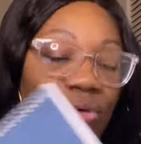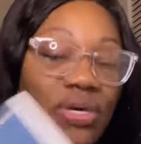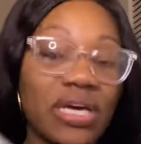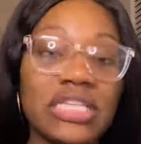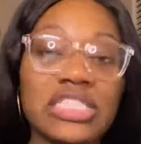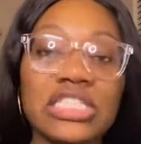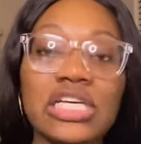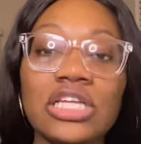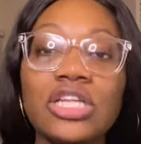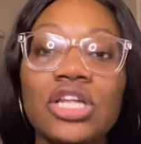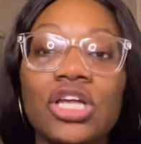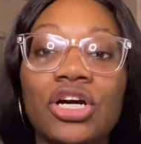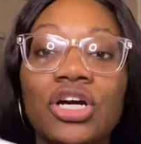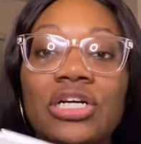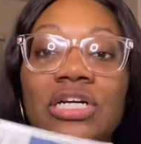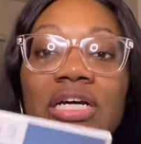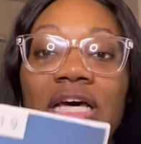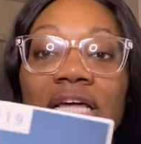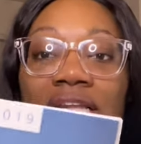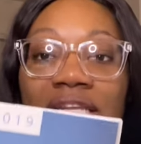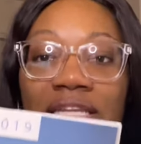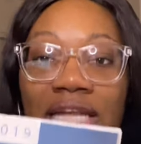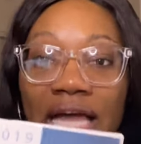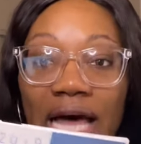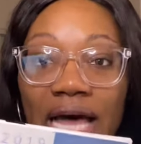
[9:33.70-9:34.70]
get to learn a
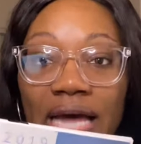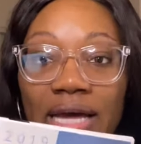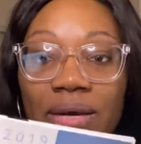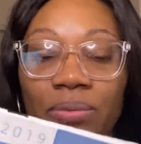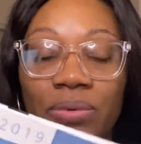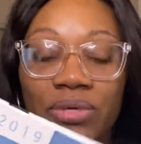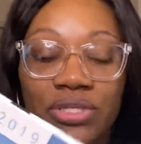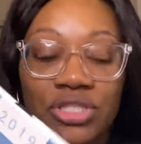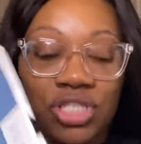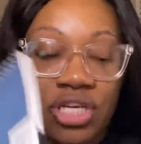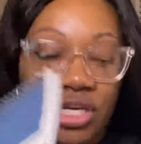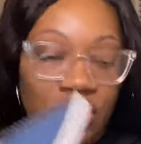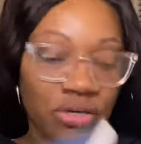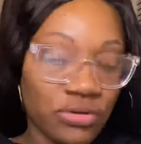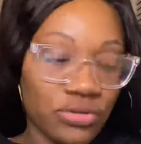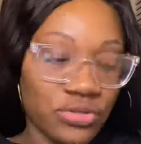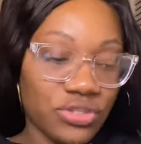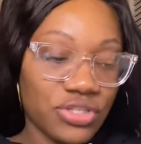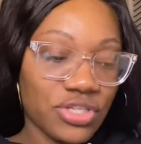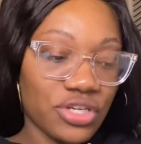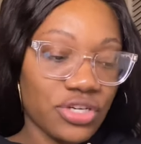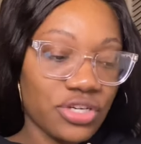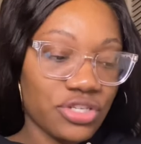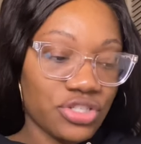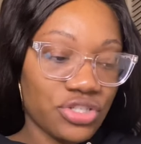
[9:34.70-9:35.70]
lot with general
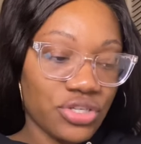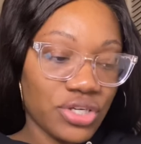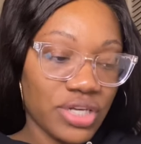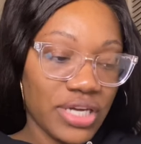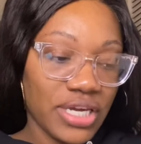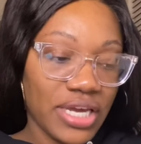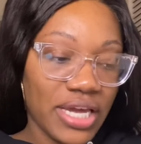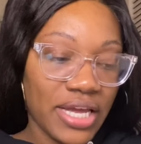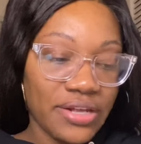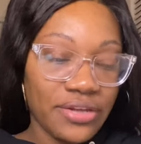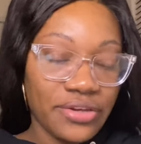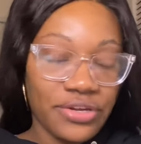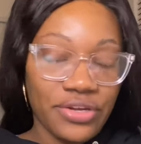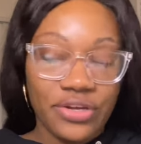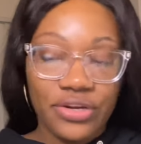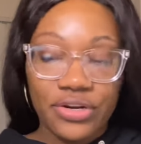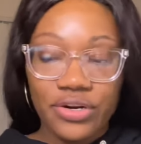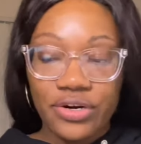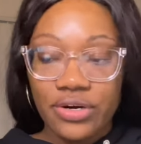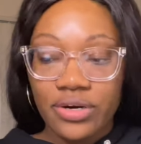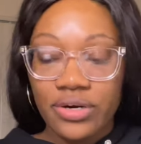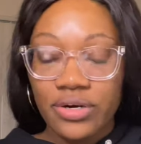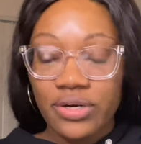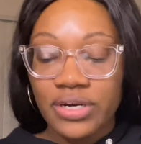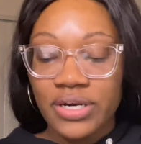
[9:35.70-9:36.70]
surgery and
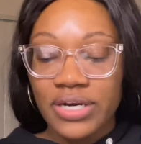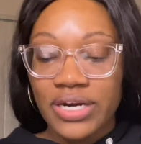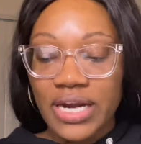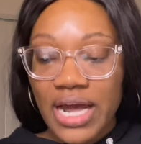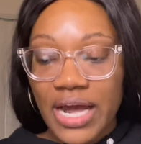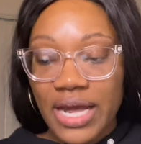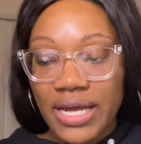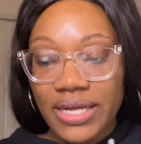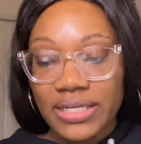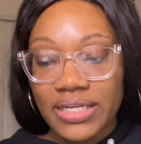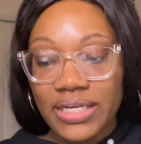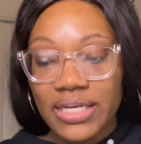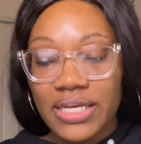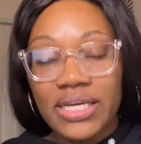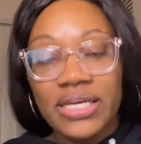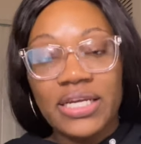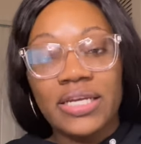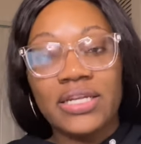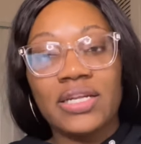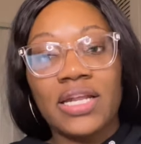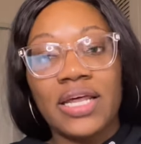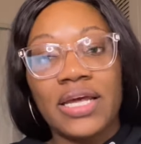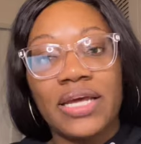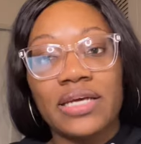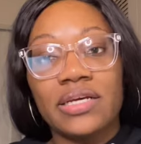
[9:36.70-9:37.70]
you're not
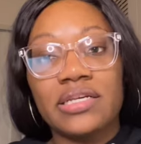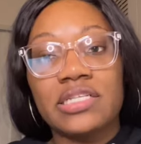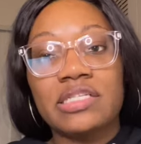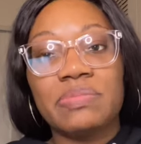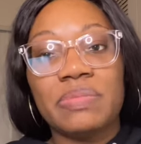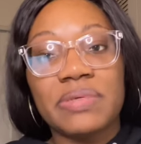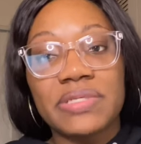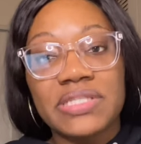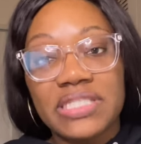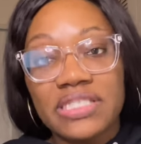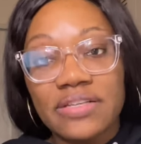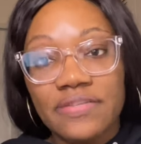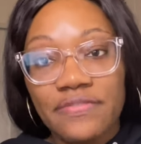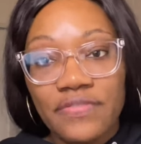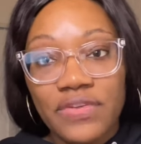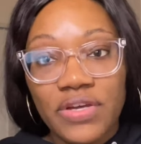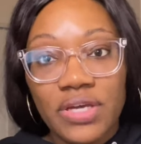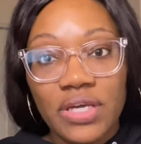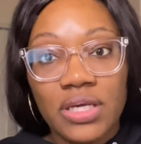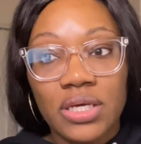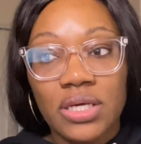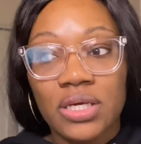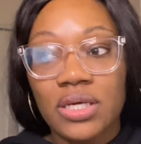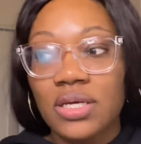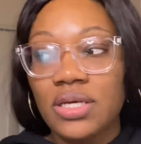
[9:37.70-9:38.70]
in like
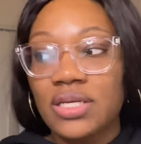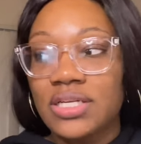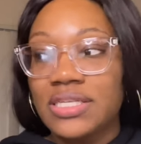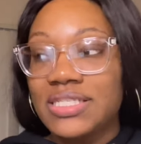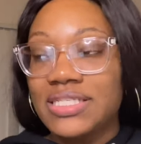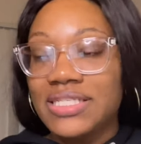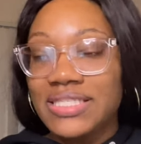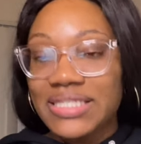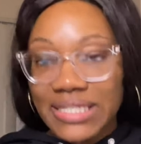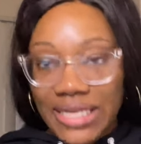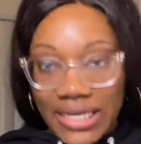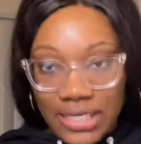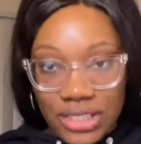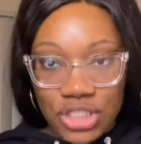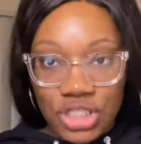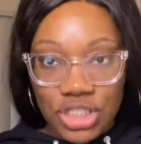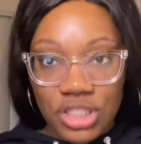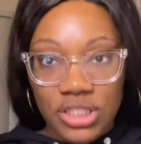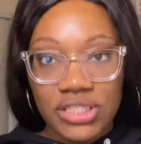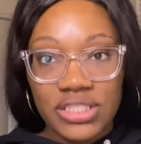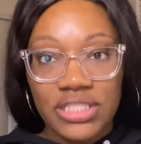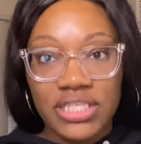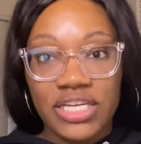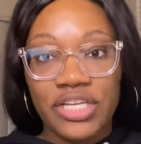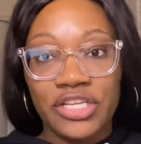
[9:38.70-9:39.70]
specific
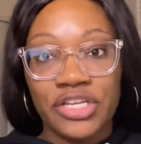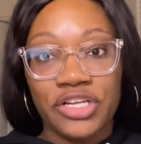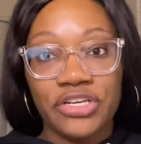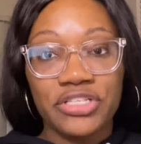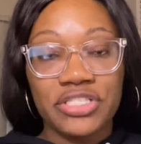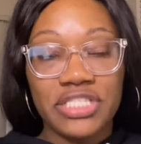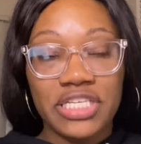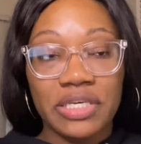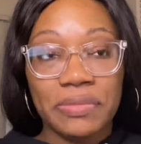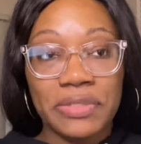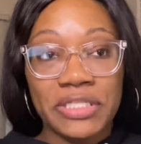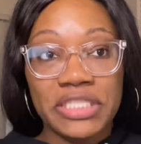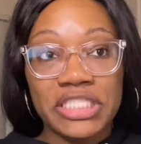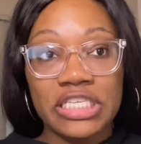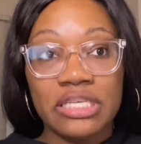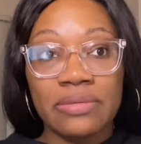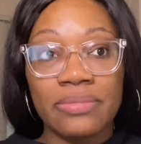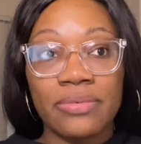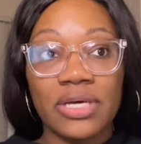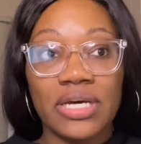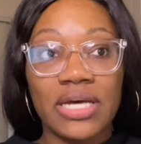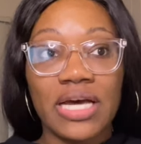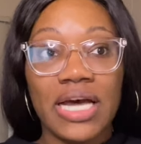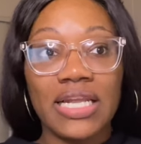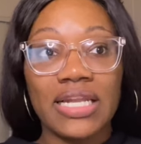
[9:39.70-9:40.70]
sections in your CPT
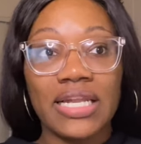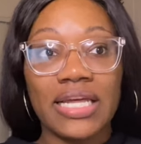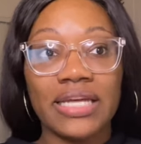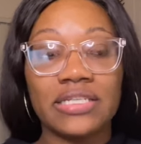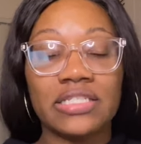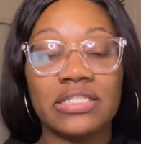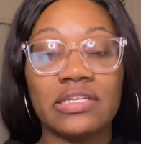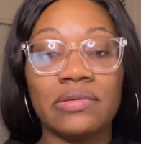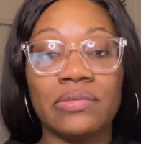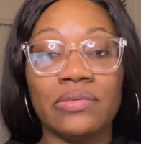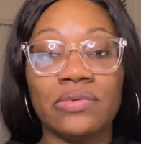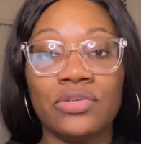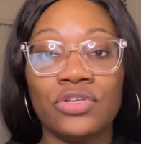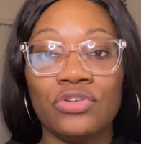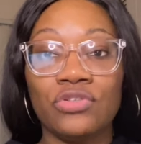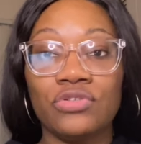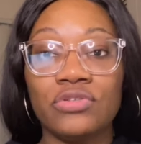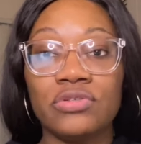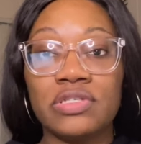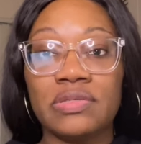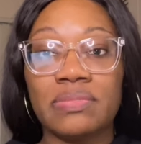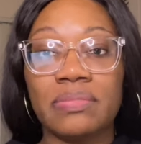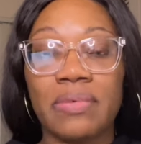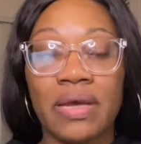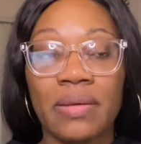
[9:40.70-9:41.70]
book. I like to
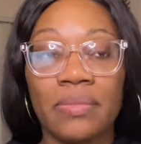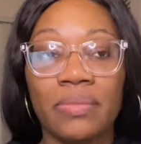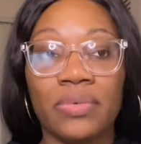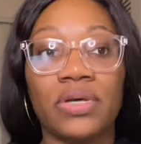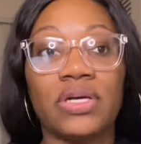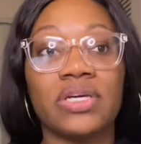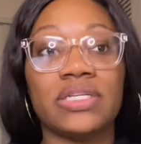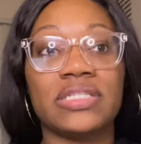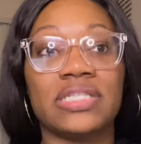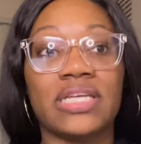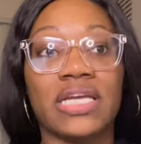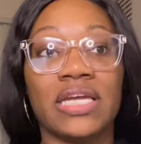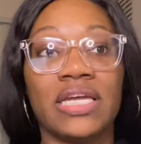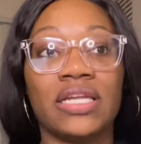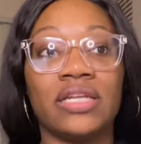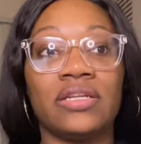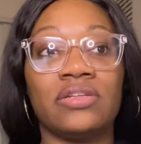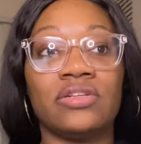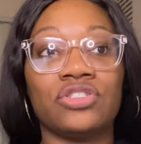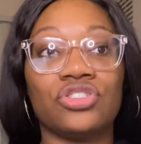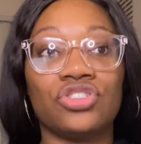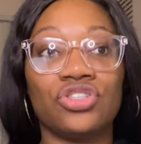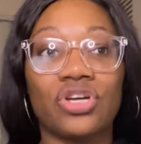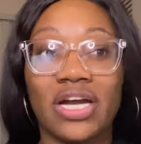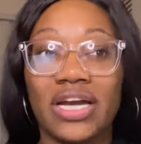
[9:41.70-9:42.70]
use my books
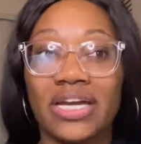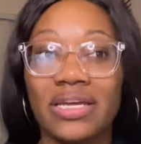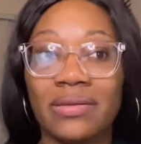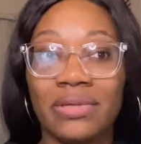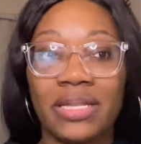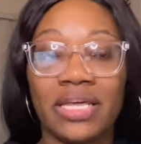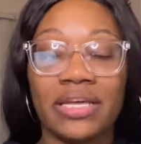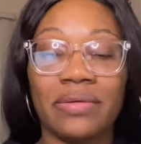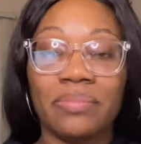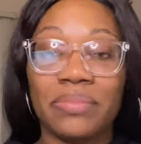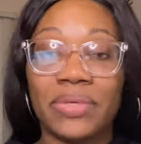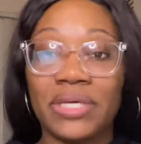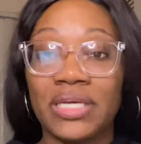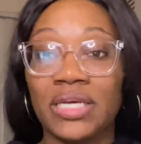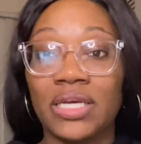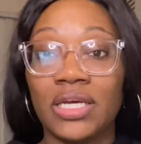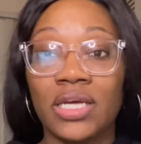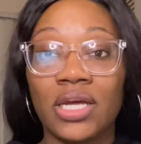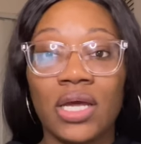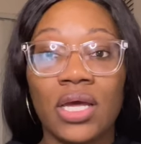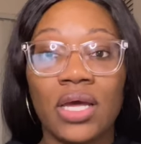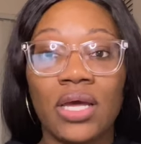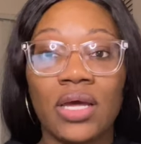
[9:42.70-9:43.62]
and try and like be